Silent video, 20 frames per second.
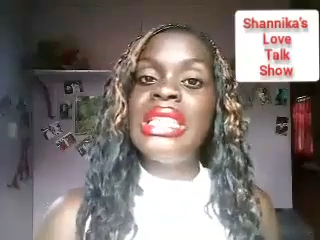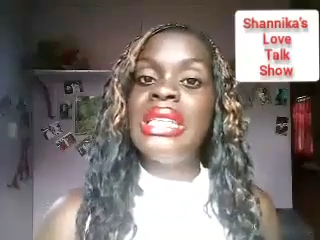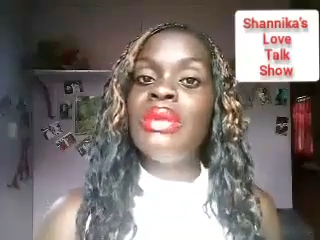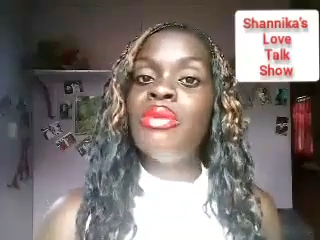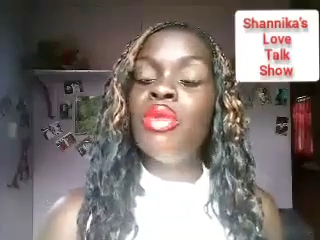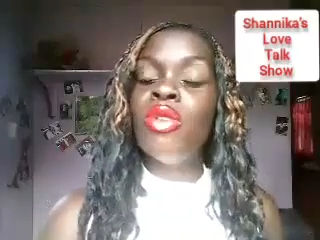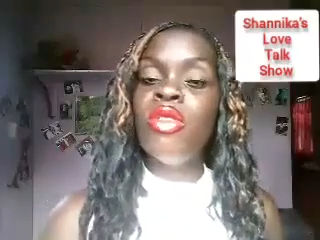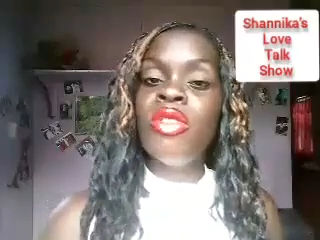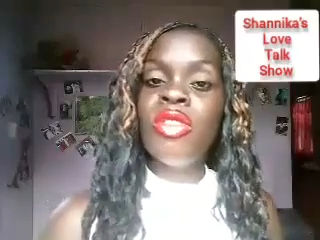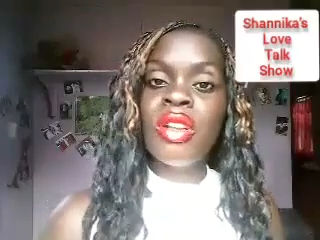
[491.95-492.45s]
see
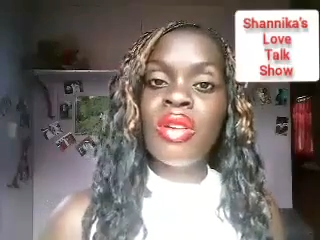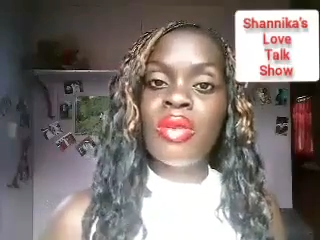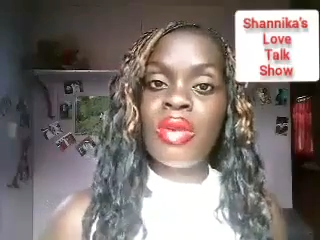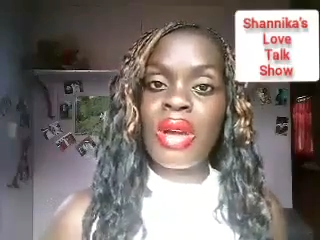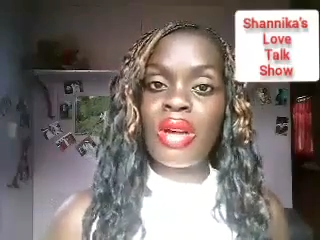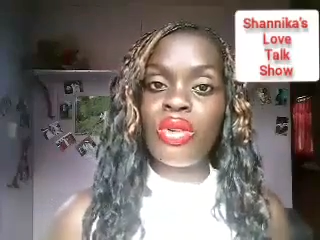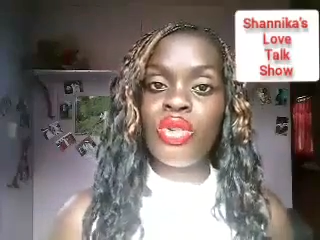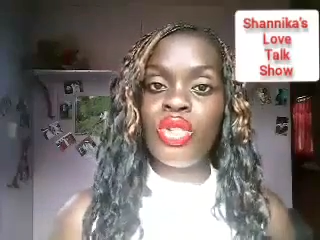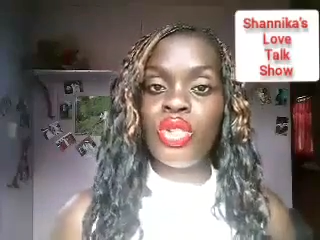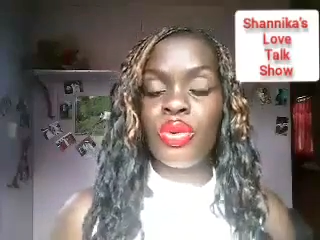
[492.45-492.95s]
moving
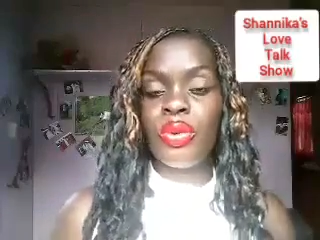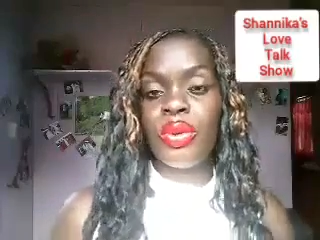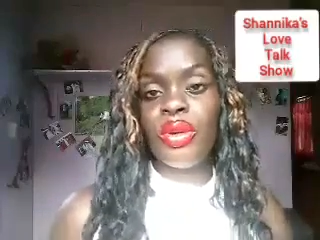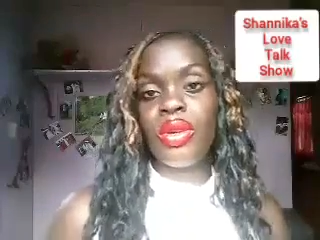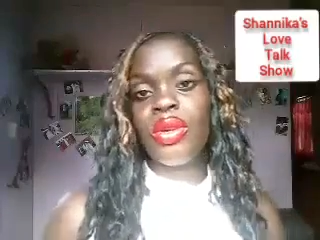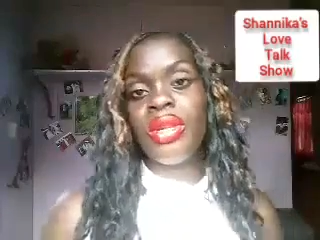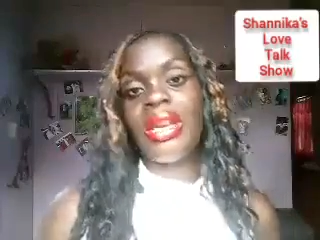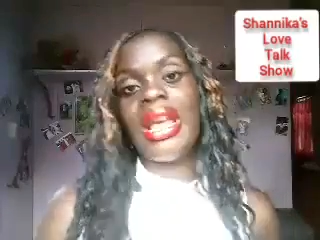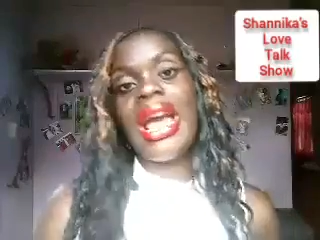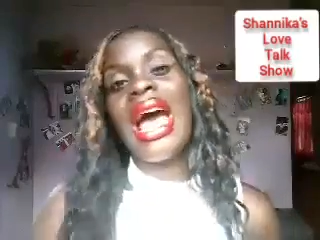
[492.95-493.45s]
around you we're
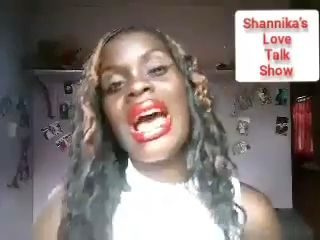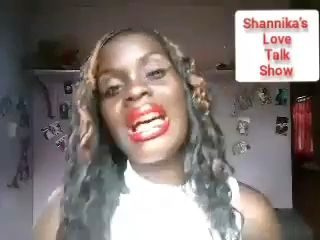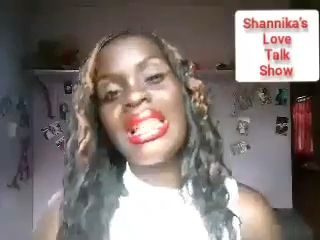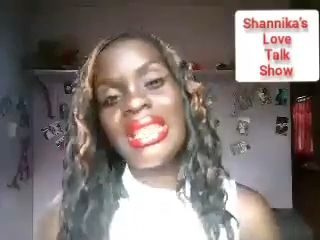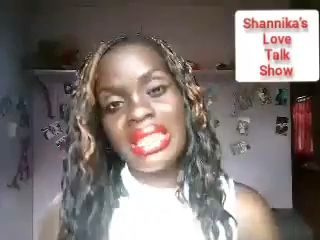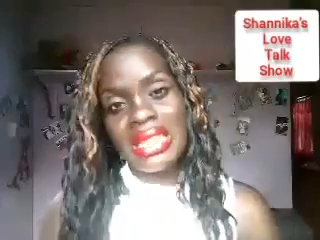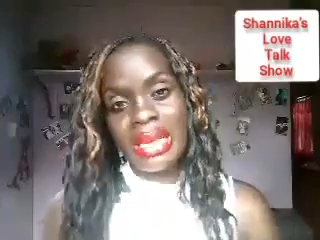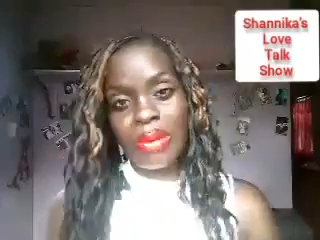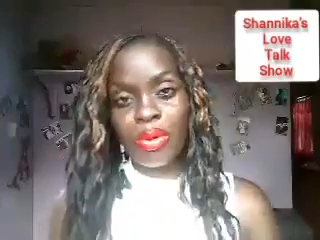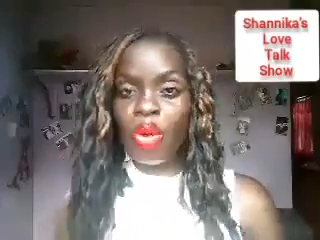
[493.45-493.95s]
gonna
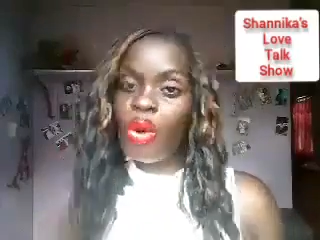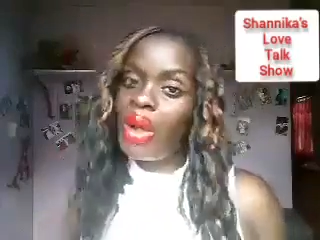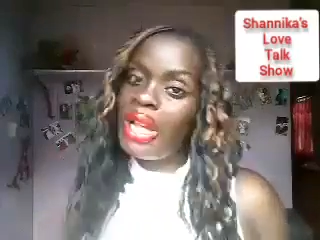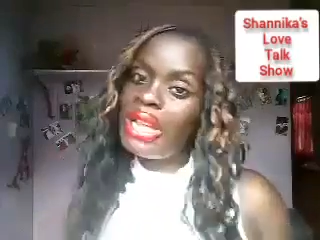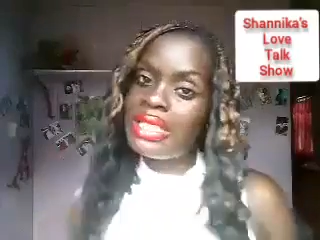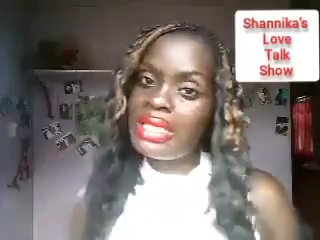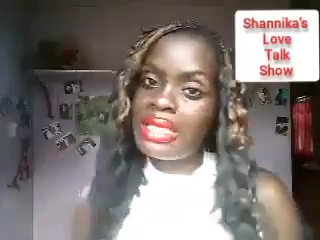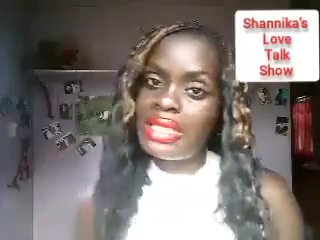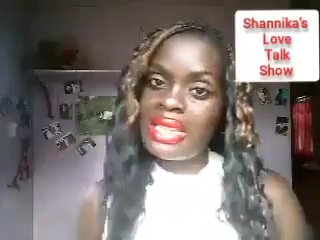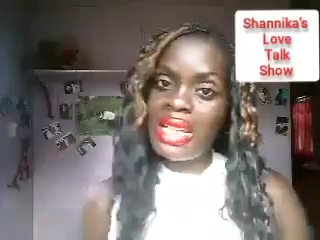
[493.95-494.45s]
ask them
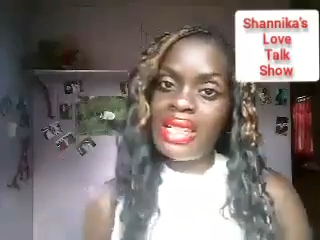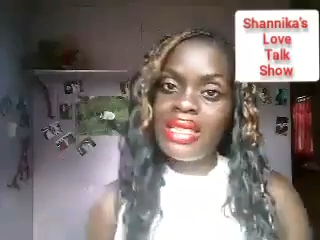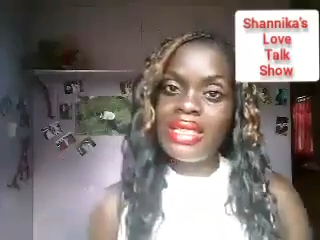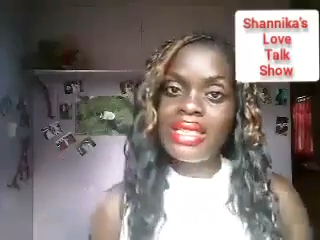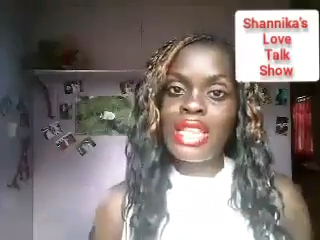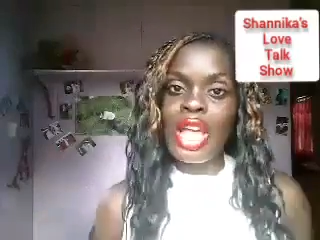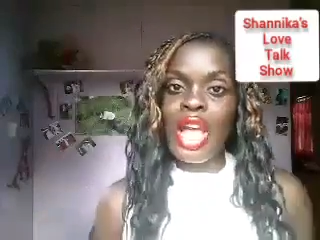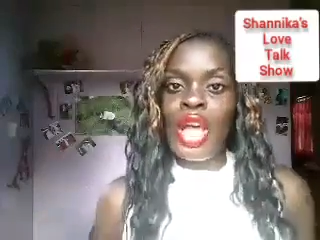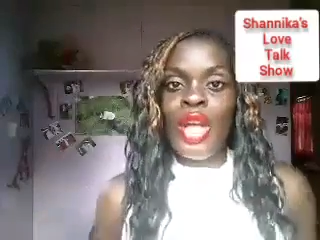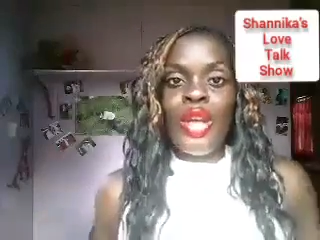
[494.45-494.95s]
questions